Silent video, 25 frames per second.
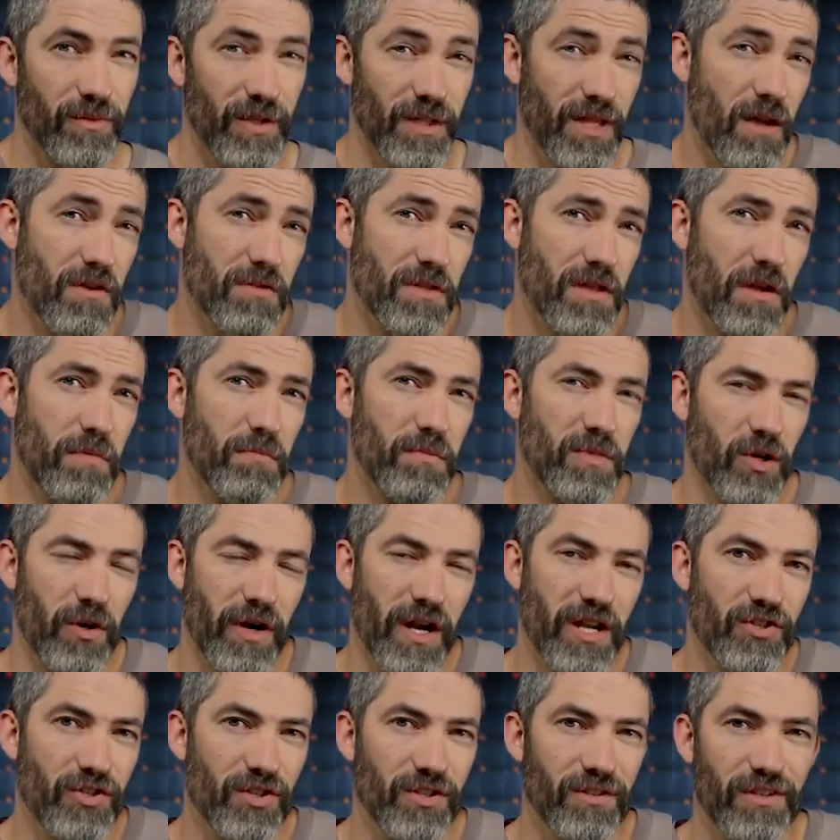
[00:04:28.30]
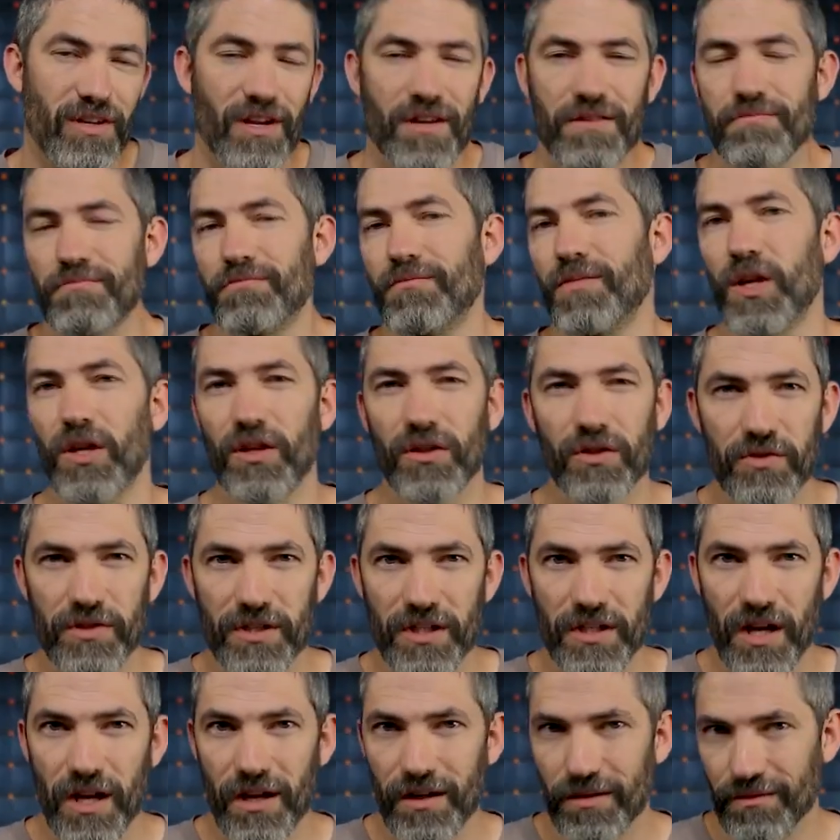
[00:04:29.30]
Without them, your agent can
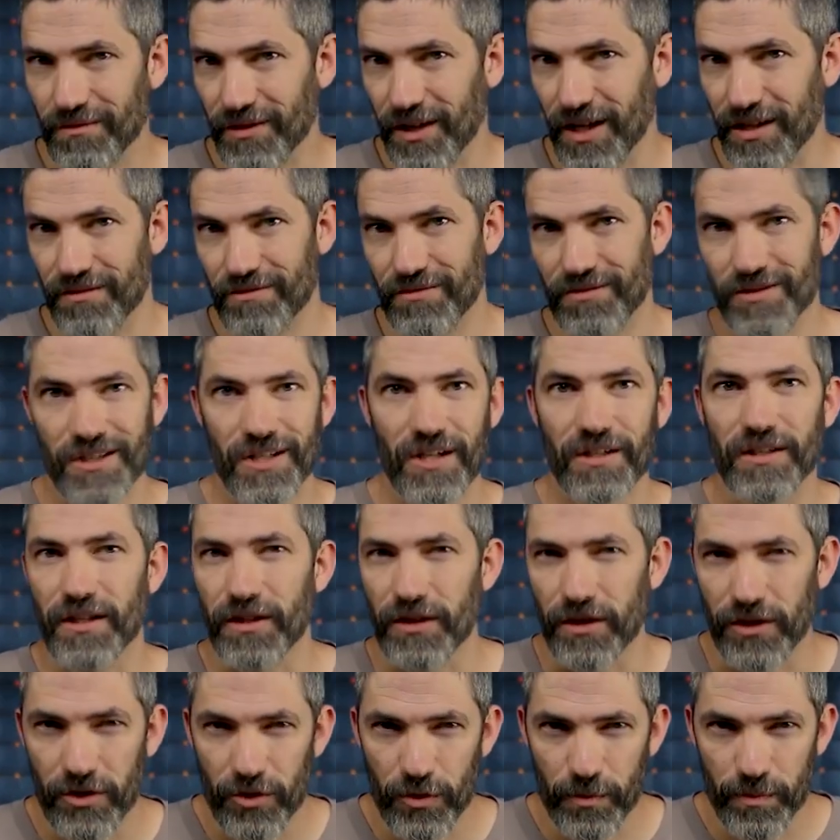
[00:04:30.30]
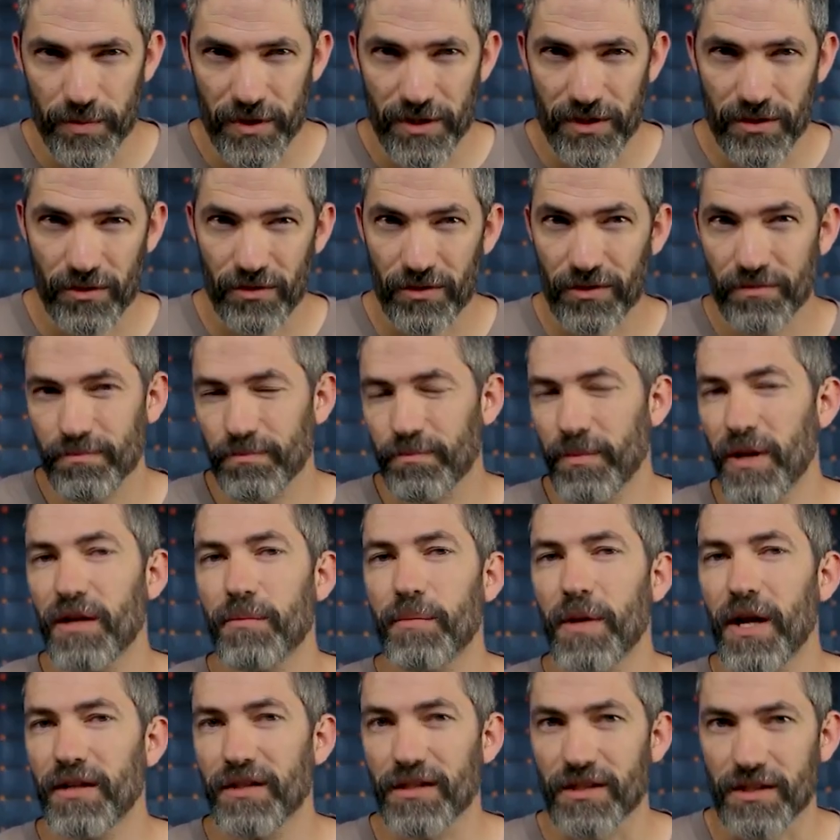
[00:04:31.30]
hallucinate, get stuck in loops, or make
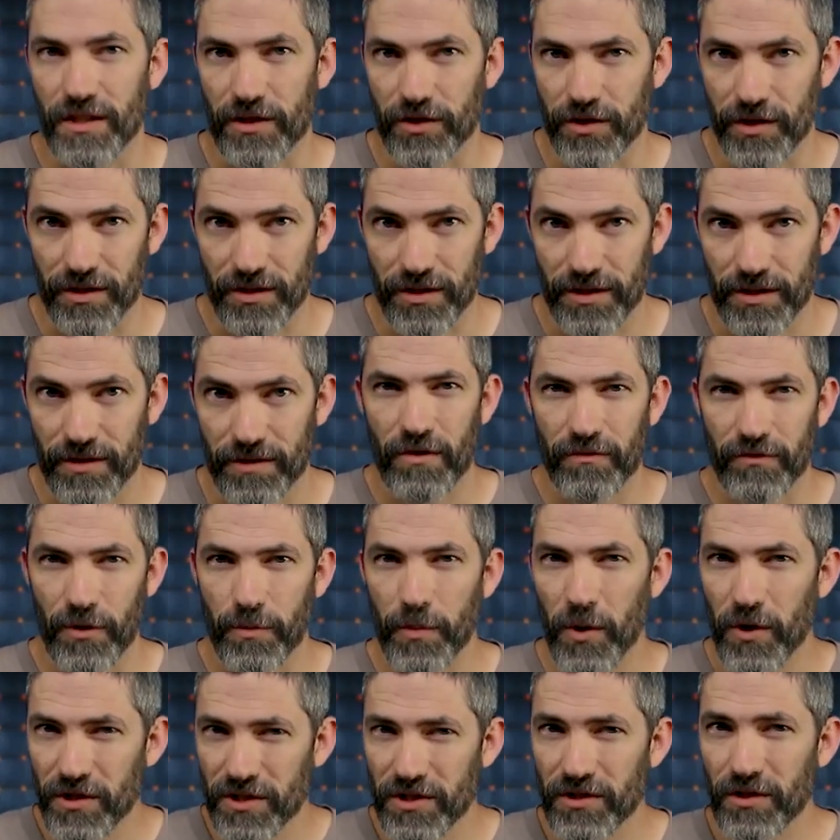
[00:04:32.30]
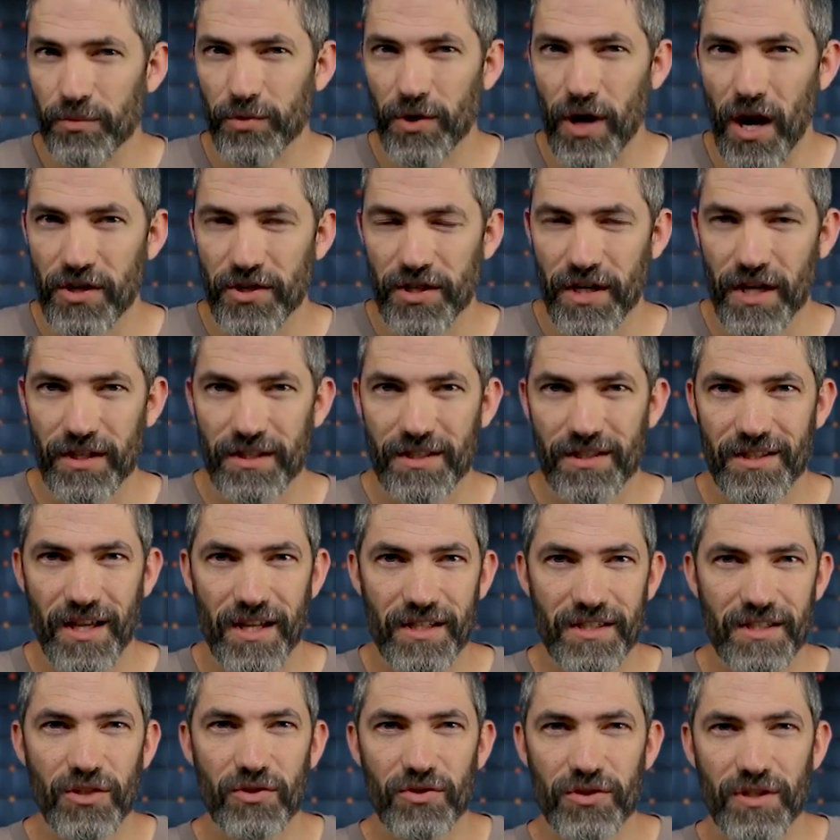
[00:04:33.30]
bad decisions. For personal projects,
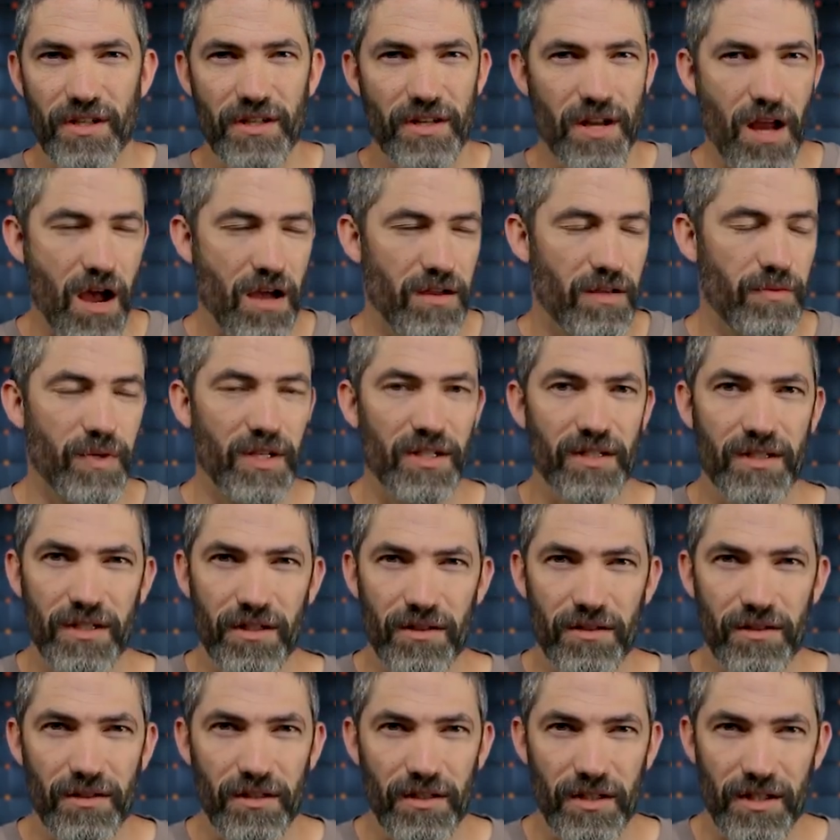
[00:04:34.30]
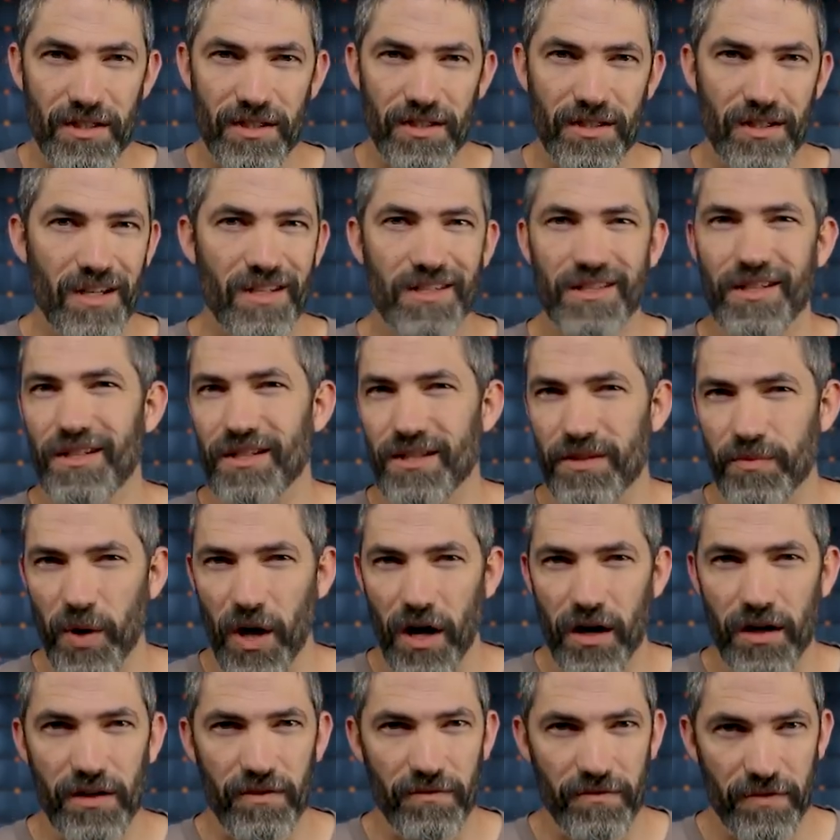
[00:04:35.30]
that's usually not a big deal. It's easy to
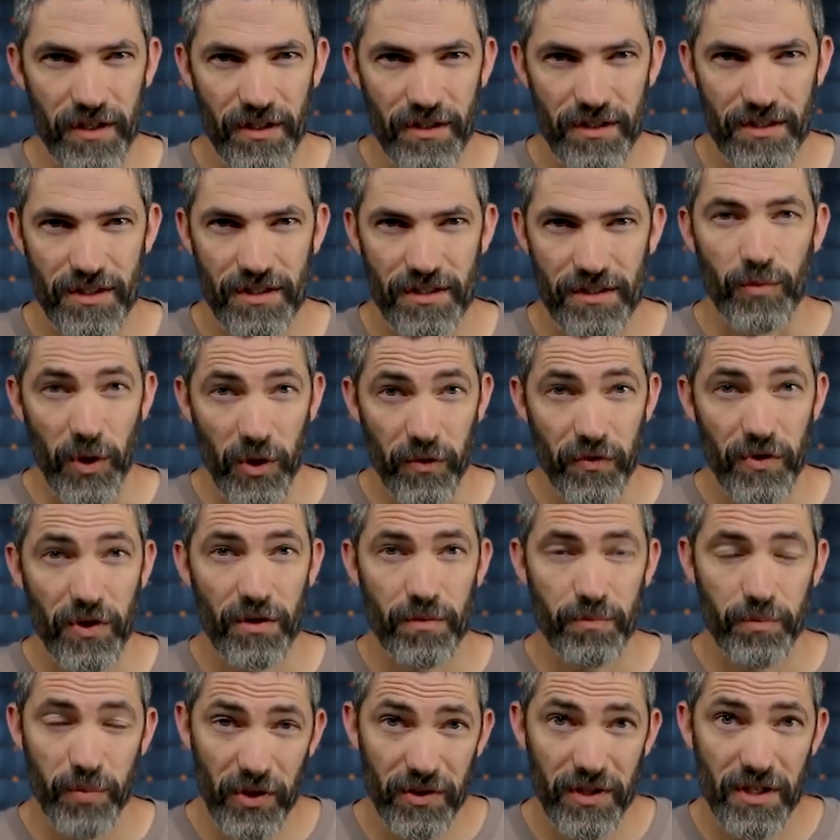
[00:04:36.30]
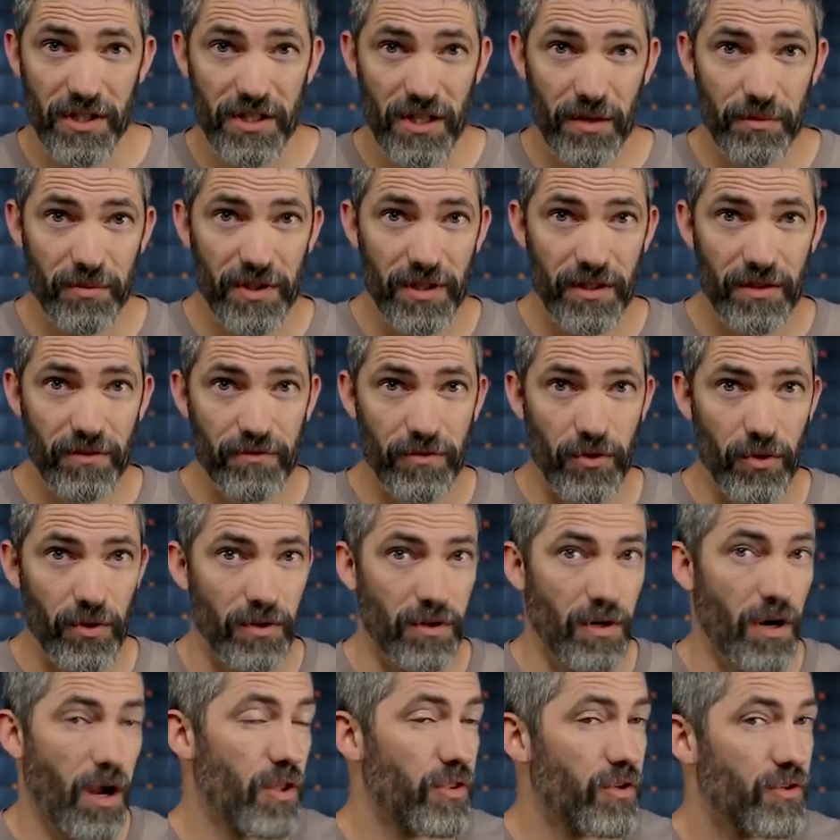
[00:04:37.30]
spot and fix. But if you're building something
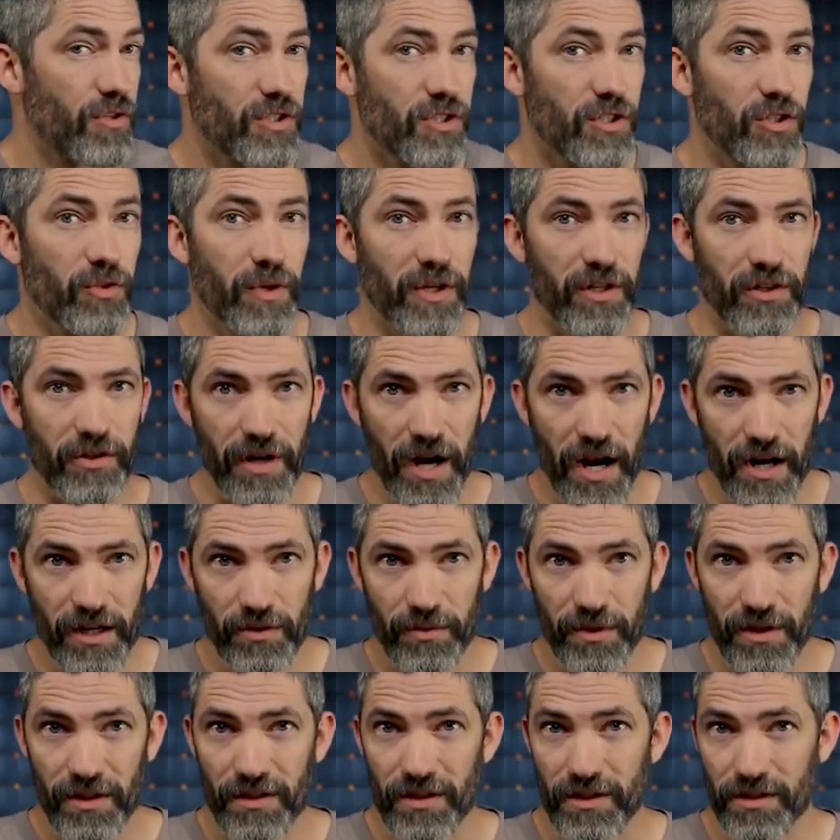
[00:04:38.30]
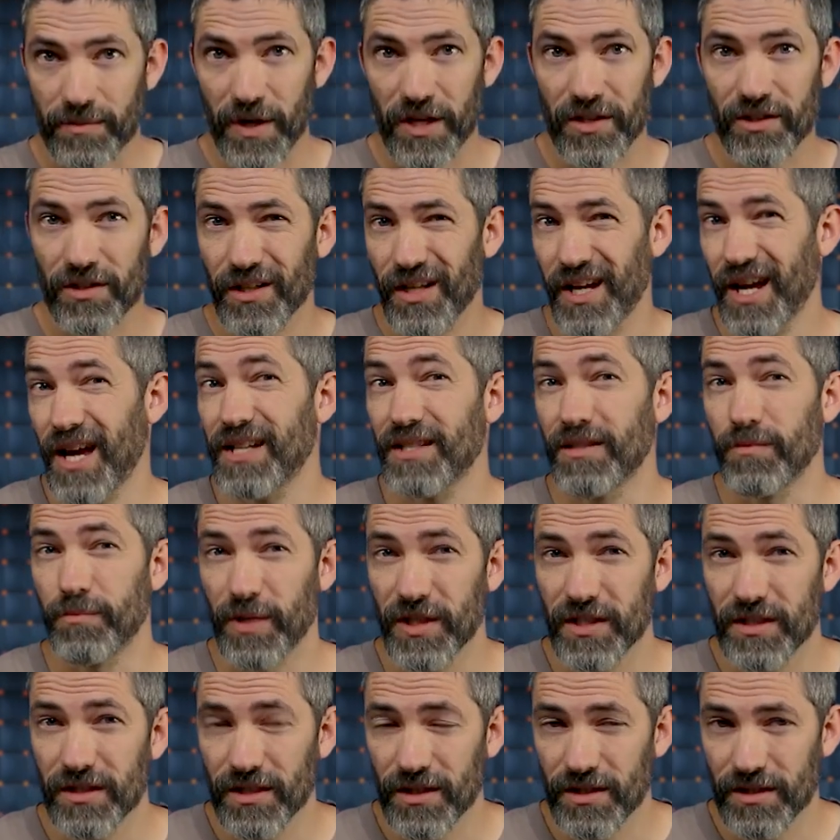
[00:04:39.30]
for others to interact with, especially as a
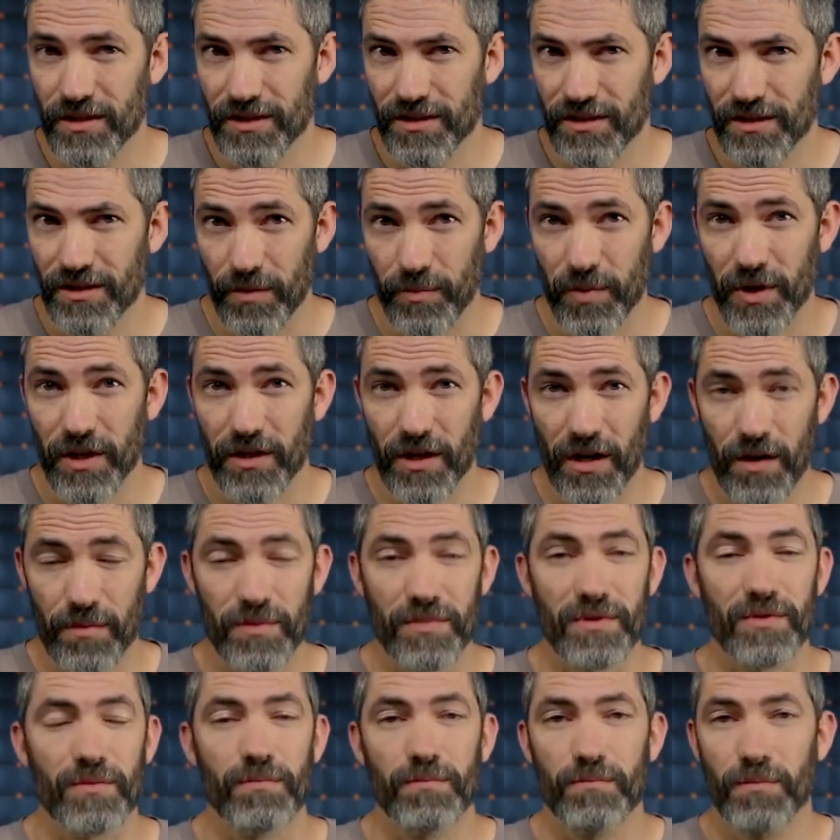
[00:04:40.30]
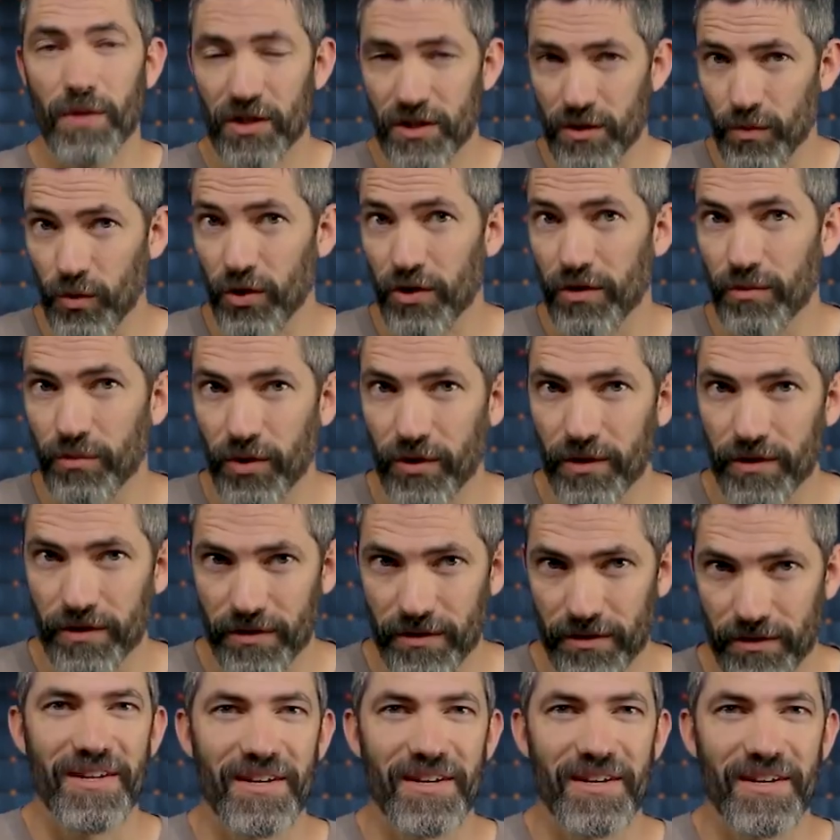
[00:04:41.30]
business, it becomes much more important.